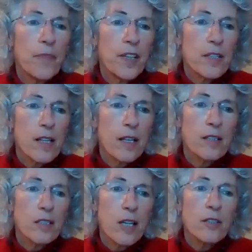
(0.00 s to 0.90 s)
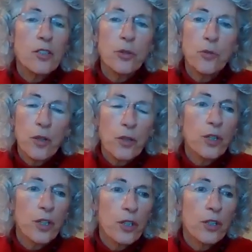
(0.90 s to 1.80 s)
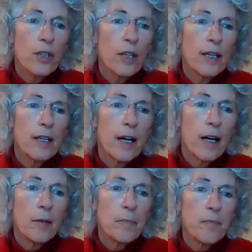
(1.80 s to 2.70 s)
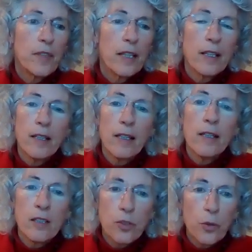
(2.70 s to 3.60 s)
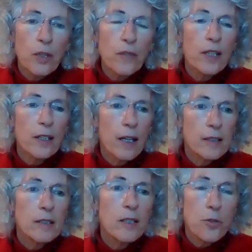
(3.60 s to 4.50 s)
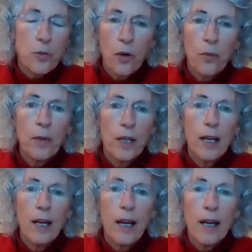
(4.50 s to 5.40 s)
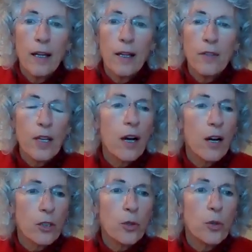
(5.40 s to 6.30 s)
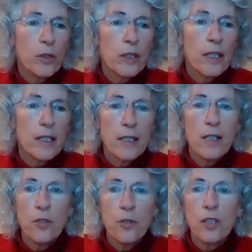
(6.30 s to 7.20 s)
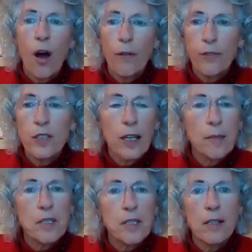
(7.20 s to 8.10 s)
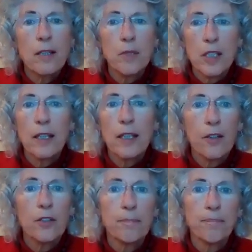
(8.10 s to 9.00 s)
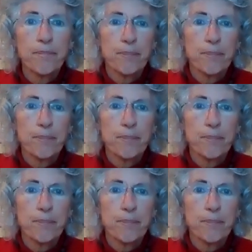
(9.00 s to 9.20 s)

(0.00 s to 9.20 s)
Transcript: These things tend to occur in a sort of a syndrome, and they are correlated, and you oftentimes see them together.